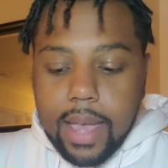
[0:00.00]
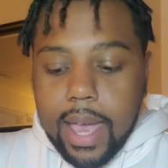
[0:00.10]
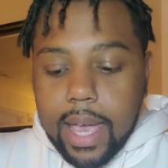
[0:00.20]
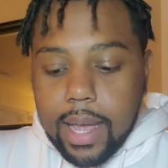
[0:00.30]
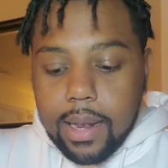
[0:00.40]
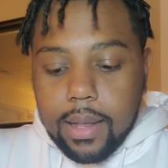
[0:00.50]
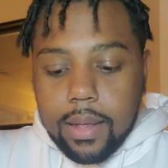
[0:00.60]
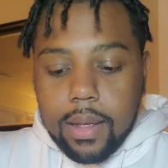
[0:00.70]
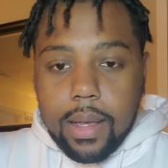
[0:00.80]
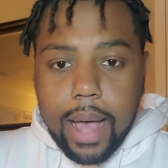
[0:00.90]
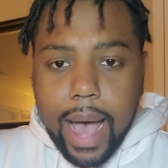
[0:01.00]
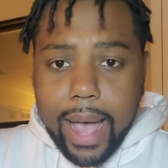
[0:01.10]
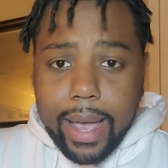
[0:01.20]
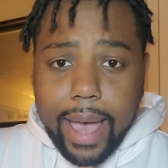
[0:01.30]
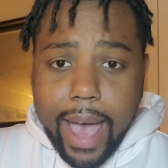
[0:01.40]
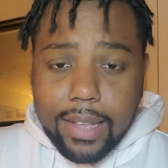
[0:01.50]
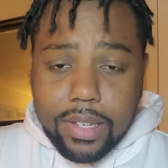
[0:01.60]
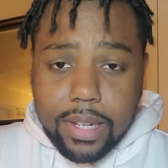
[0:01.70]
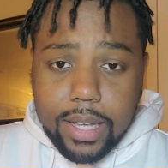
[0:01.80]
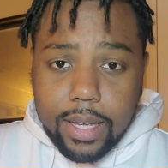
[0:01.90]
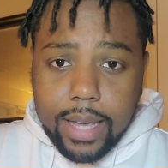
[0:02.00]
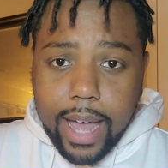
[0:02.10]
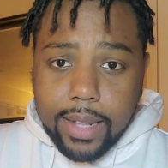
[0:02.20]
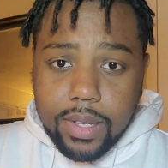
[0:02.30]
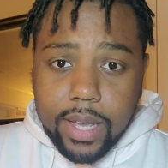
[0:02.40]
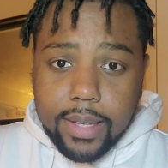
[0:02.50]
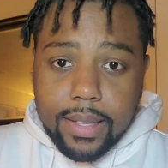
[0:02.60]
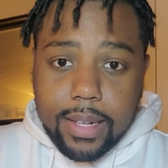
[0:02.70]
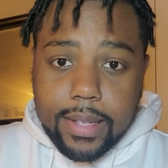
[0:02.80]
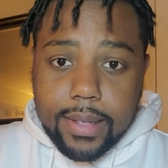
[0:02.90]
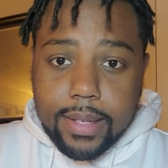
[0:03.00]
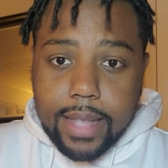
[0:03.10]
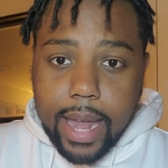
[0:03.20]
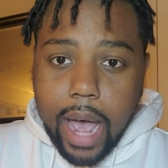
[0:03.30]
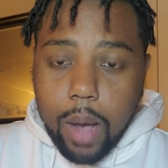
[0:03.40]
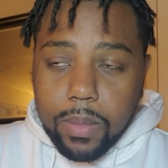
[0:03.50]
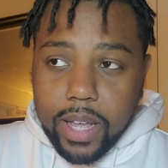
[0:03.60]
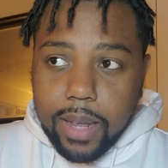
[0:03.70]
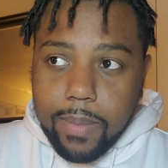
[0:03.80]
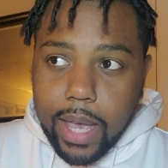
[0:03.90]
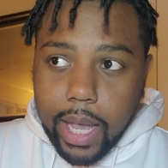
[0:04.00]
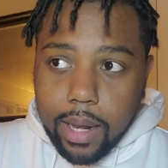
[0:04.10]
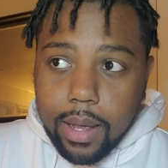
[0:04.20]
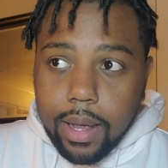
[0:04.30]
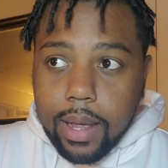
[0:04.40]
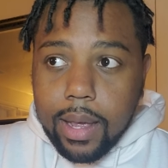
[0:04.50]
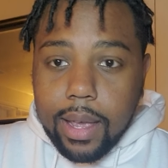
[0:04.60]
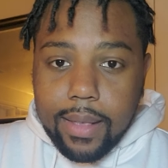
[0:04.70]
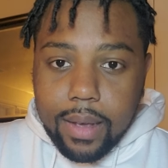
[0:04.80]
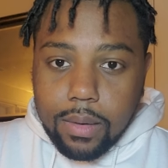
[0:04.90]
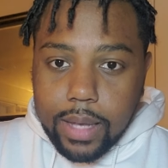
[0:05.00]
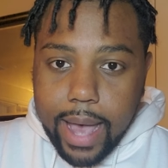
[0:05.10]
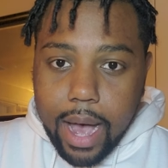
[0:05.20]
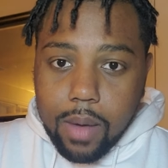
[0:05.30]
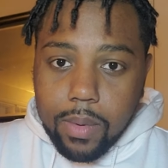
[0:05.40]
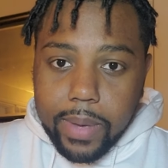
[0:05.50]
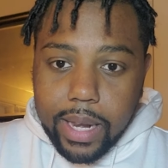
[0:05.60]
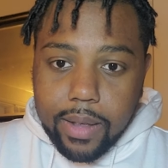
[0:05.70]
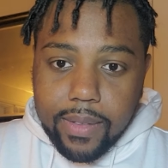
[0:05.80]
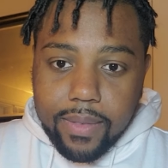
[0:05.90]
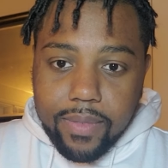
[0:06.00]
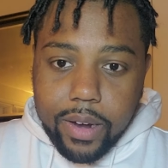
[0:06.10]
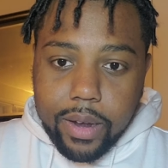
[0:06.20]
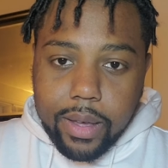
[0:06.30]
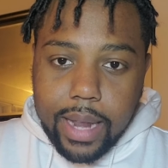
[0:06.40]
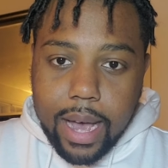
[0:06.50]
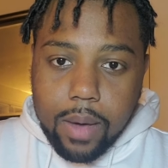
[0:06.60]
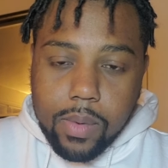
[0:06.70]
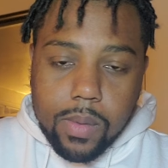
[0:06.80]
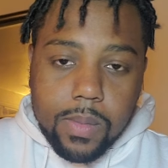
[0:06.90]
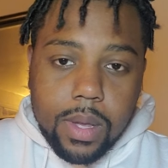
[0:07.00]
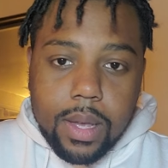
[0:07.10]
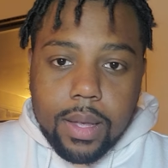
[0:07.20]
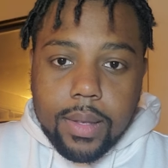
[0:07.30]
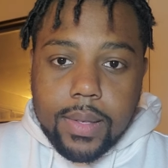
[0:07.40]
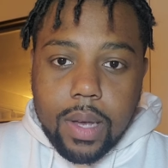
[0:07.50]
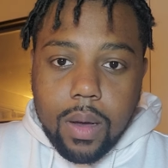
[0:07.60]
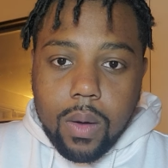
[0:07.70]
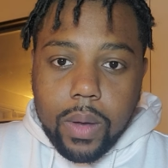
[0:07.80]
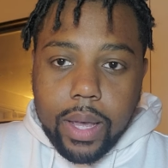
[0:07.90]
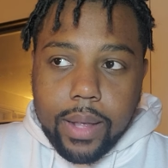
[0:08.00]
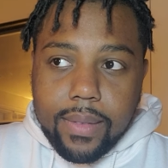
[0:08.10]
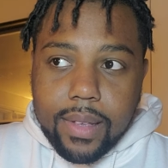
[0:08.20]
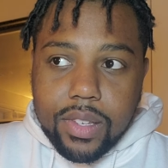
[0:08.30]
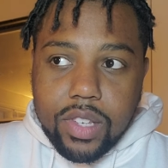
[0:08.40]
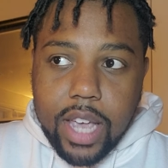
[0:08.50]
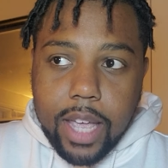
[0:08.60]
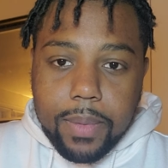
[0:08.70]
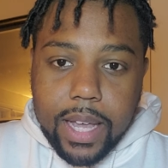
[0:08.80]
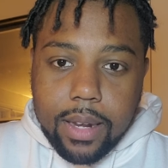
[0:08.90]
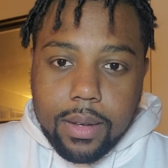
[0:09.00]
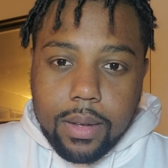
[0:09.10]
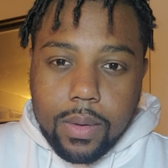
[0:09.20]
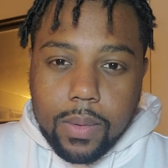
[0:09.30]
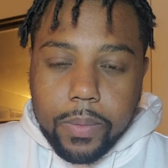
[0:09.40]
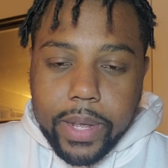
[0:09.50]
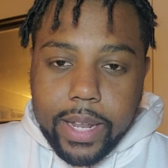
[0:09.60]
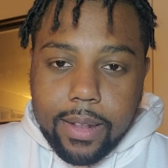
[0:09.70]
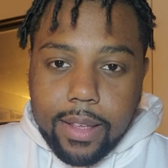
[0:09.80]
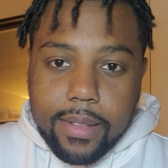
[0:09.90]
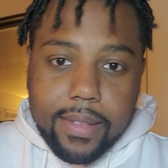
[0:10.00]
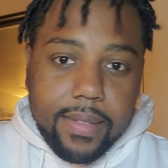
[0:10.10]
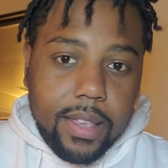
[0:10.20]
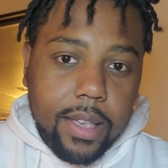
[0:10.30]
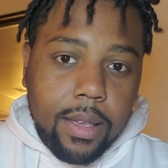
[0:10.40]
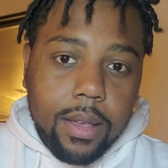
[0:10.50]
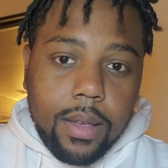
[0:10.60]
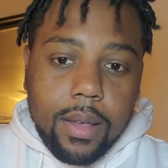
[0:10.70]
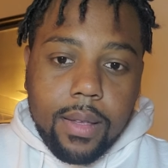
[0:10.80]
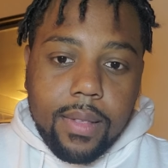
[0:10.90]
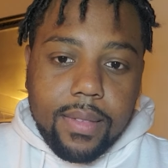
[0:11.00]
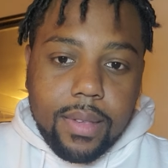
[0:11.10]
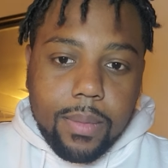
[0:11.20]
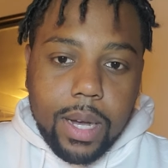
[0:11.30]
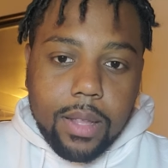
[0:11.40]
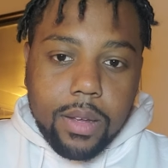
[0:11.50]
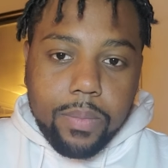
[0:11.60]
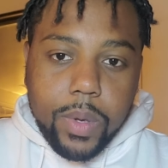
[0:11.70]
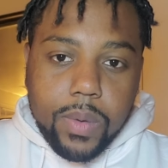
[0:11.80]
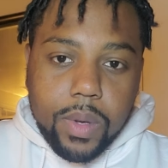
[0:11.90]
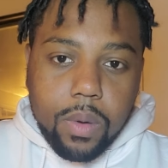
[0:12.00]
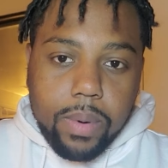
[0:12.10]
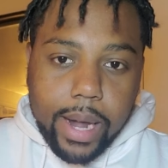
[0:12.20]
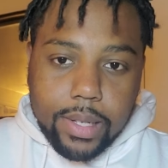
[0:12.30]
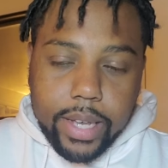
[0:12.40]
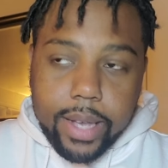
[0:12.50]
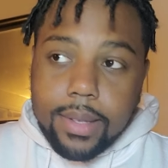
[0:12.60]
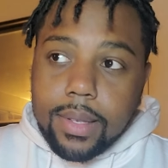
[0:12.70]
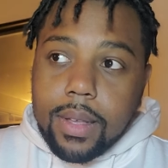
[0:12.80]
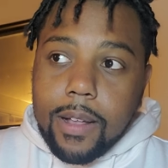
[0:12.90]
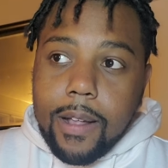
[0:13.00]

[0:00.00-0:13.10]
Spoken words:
And I actually got a chance to listen to that album that he made, his only album, and it's a very good album. So it's a shame that we didn't get to see some other musical projects.